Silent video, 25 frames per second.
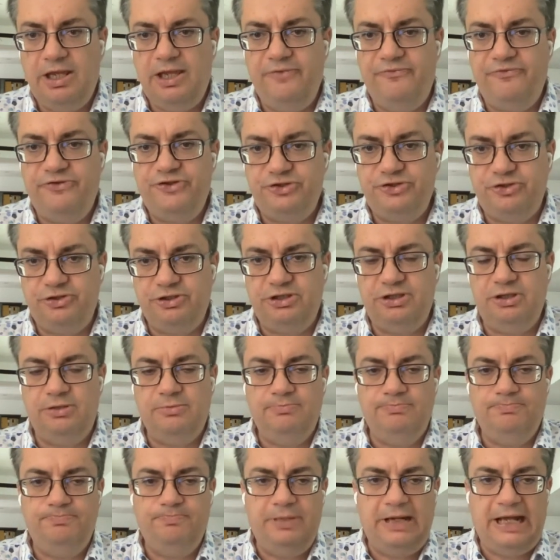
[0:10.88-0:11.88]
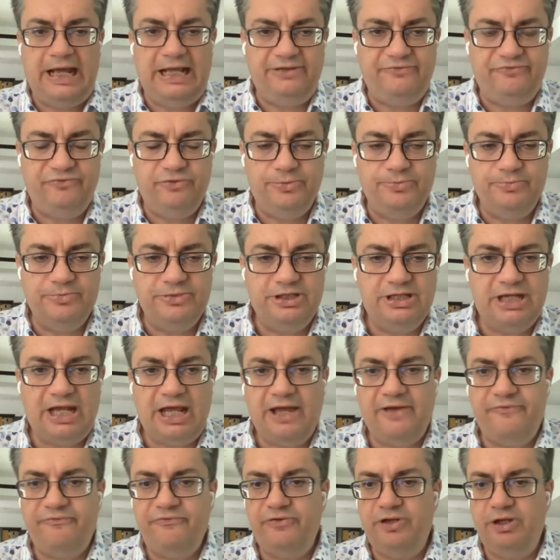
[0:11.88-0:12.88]
If certain platforms
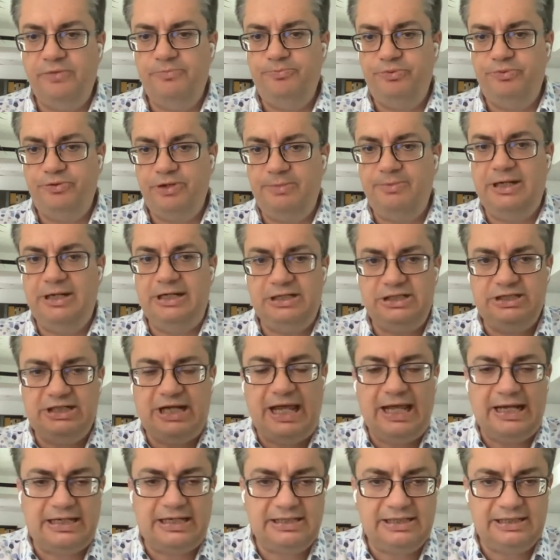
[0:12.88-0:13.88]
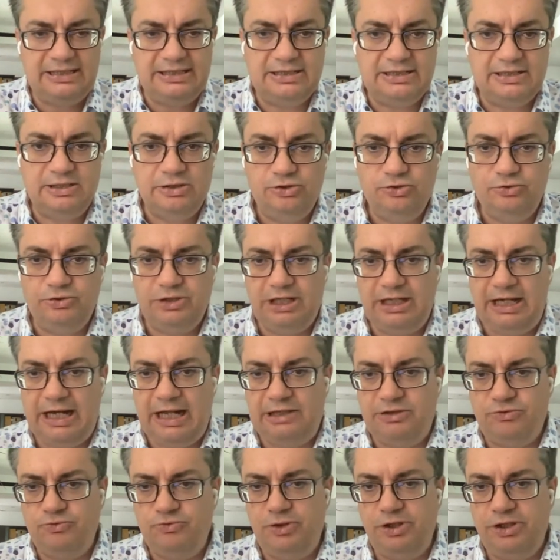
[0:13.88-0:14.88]
have privileged access to the
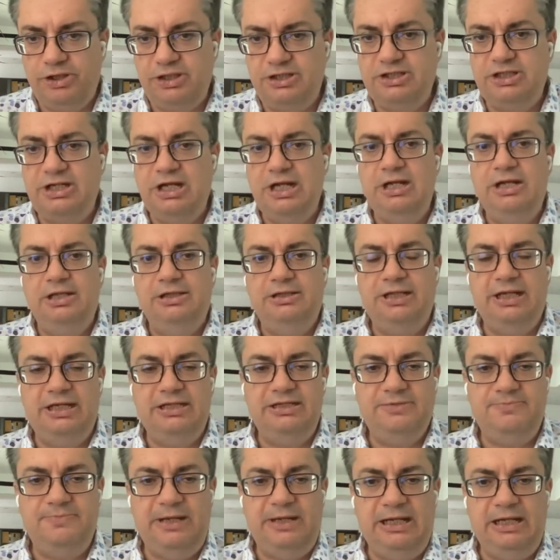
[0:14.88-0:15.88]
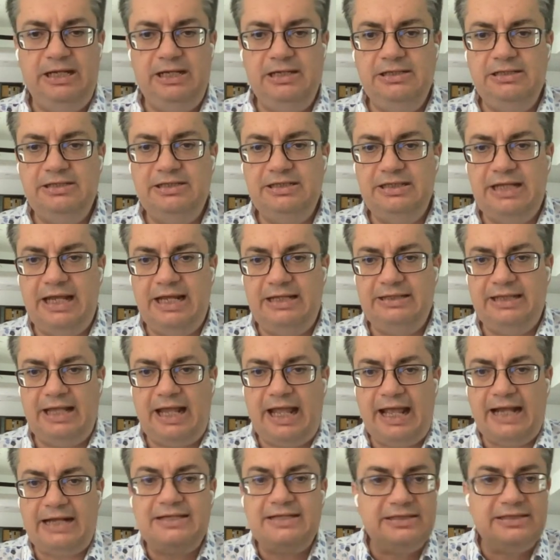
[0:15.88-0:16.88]
networks, this means that
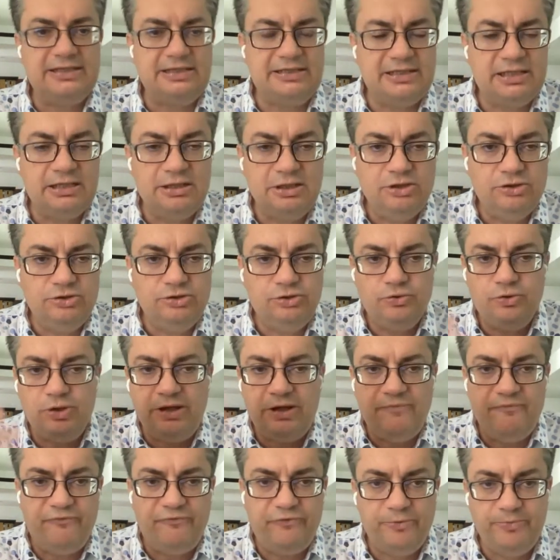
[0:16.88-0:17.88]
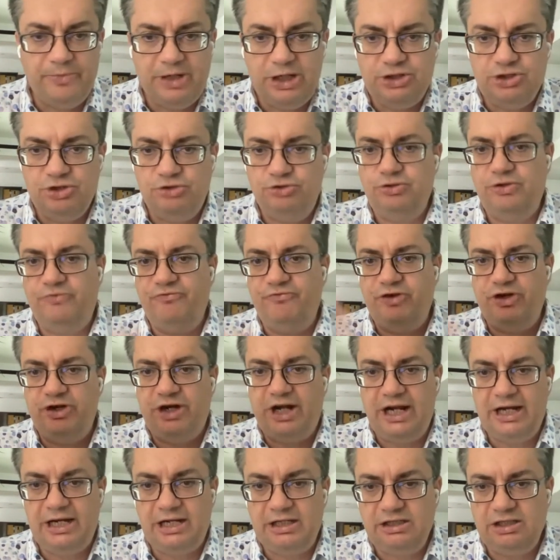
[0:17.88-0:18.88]
access to information, to a
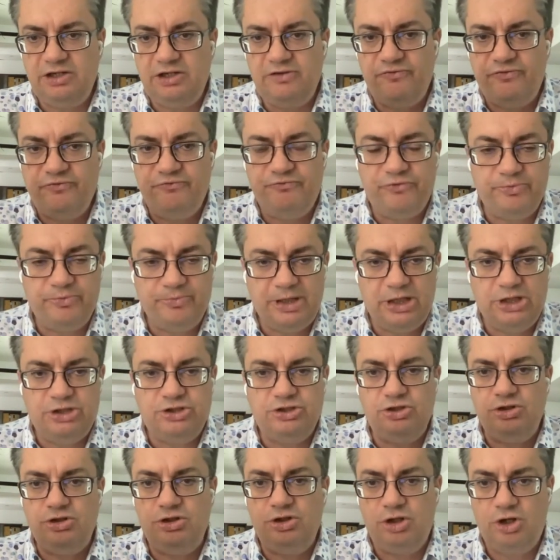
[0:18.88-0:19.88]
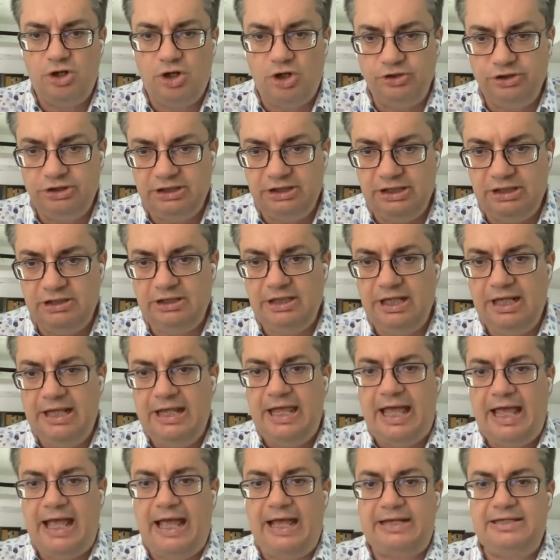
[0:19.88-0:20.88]
variety of information, content,
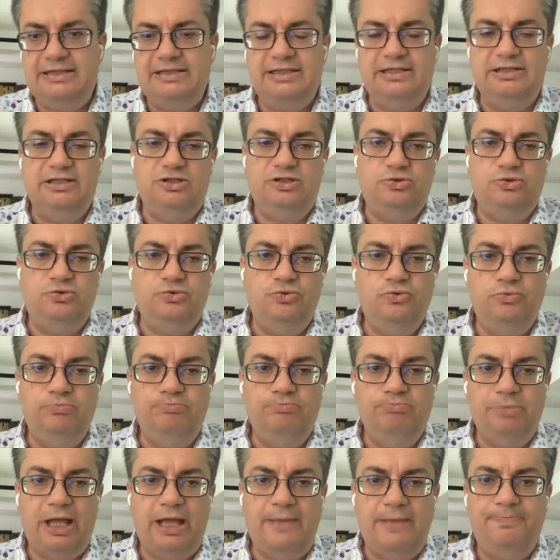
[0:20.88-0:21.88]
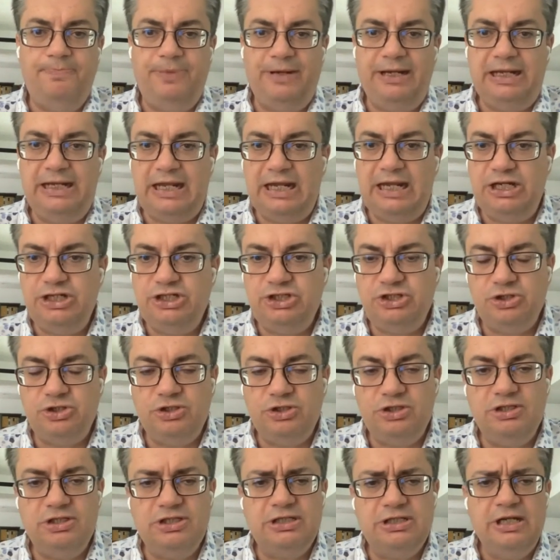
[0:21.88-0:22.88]
access to
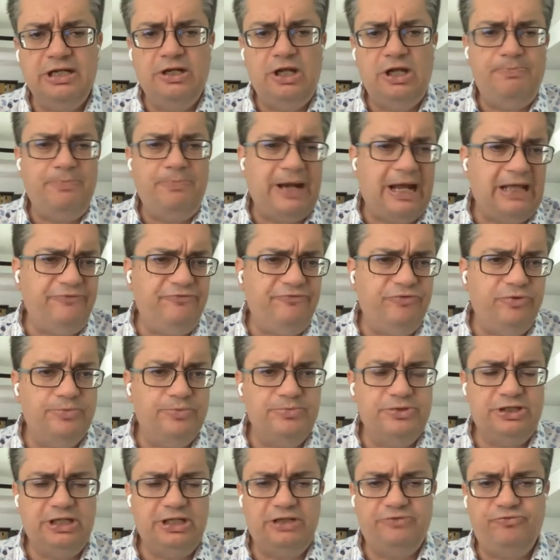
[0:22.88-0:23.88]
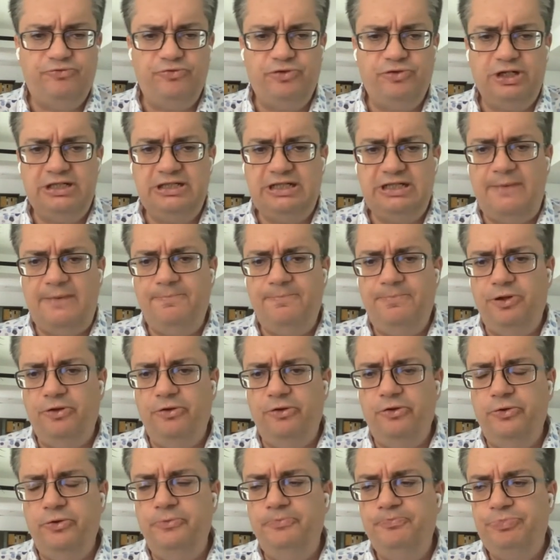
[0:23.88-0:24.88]
applications, platforms that, for
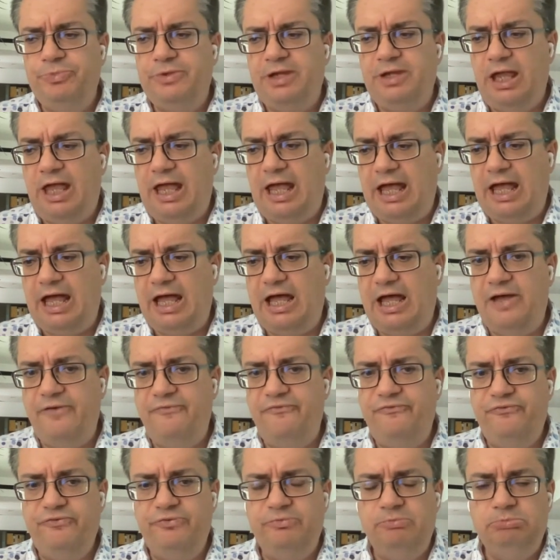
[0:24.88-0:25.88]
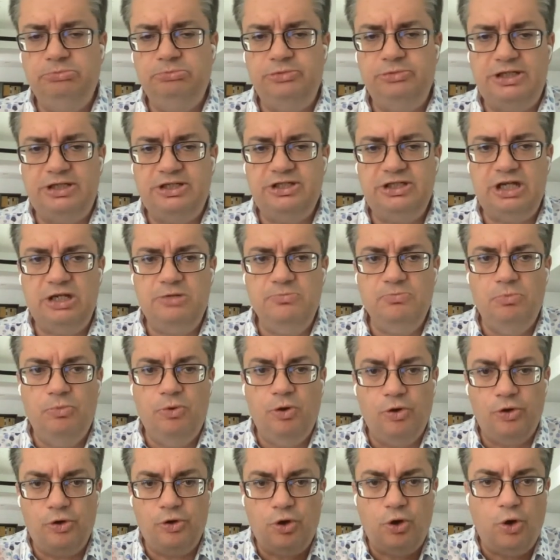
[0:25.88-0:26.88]
example, have, let's say,
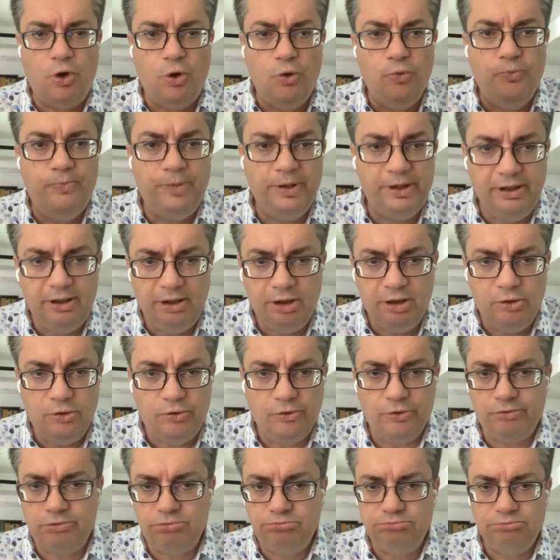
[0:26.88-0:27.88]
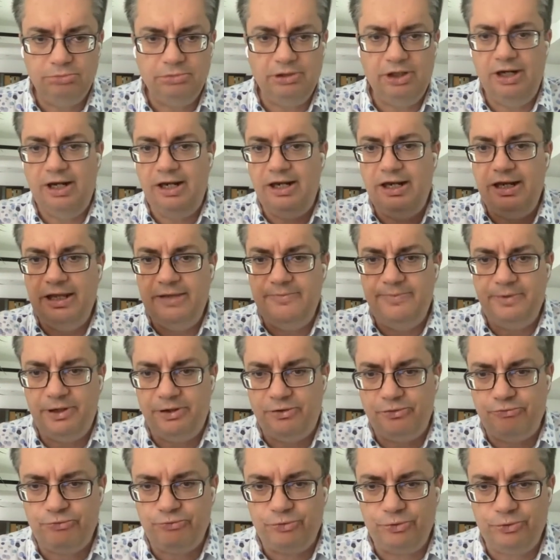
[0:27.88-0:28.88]
more open or
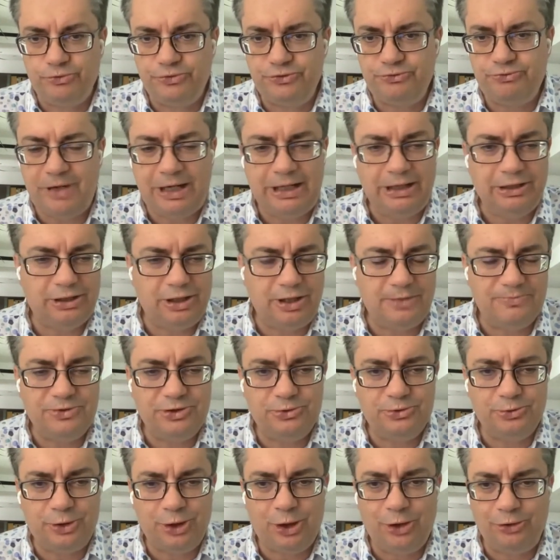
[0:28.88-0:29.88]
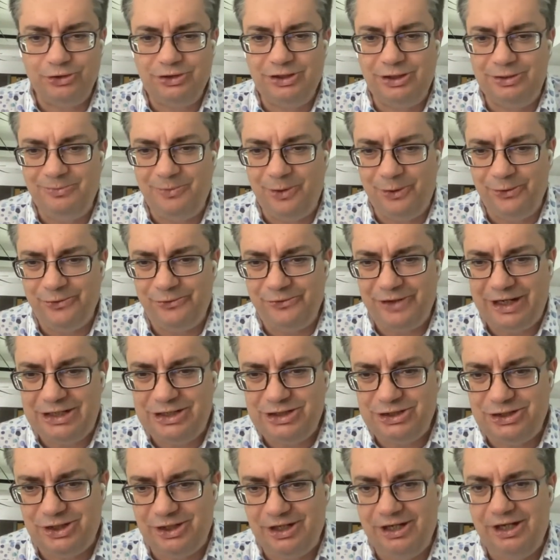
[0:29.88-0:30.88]
liberal rules when it comes to content
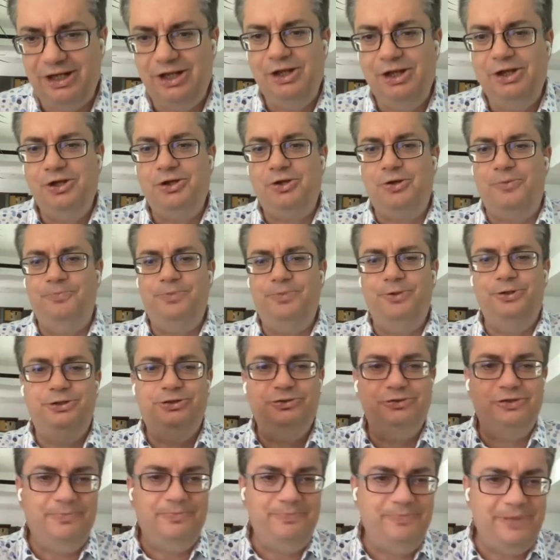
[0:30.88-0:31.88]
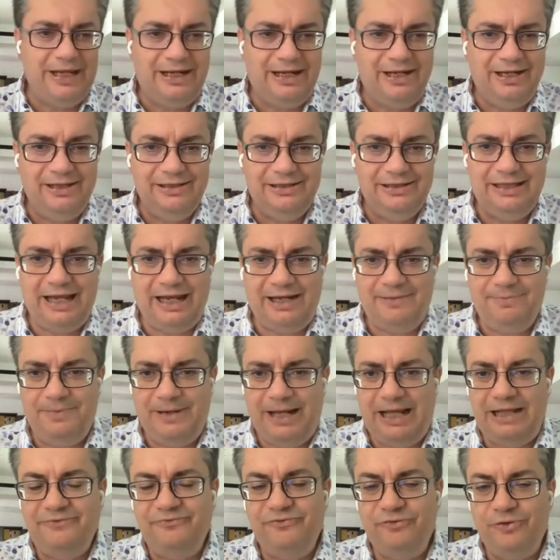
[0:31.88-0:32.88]
moderation compared to the big tech
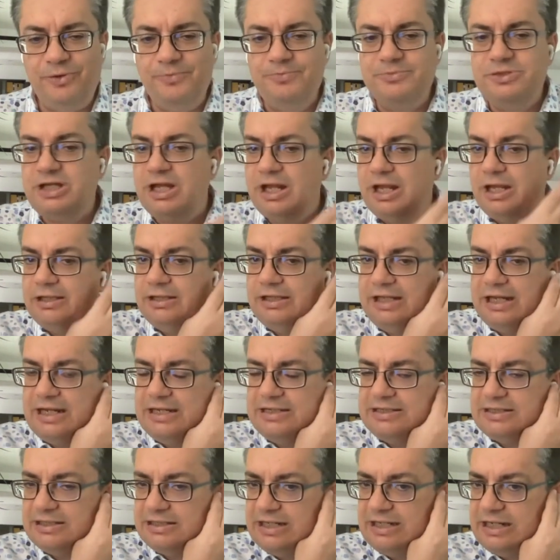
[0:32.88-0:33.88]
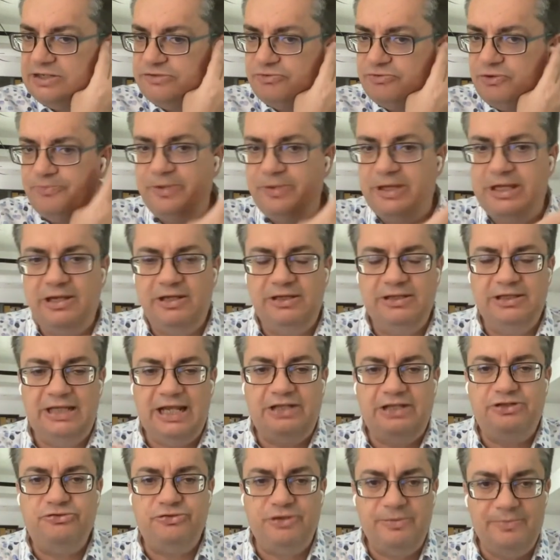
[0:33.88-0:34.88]
platforms, these will be
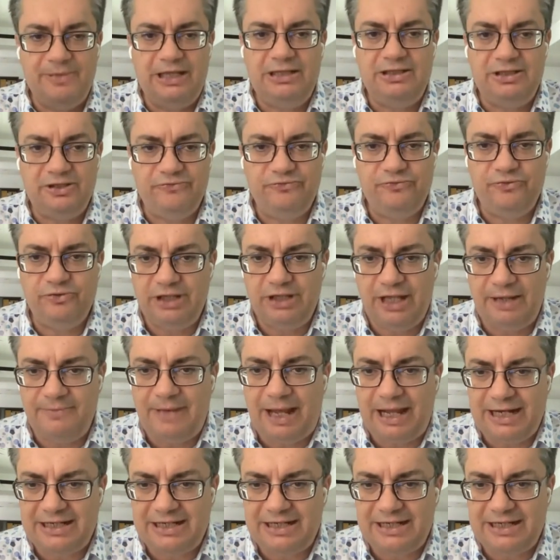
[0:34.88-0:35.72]
detrimental for them.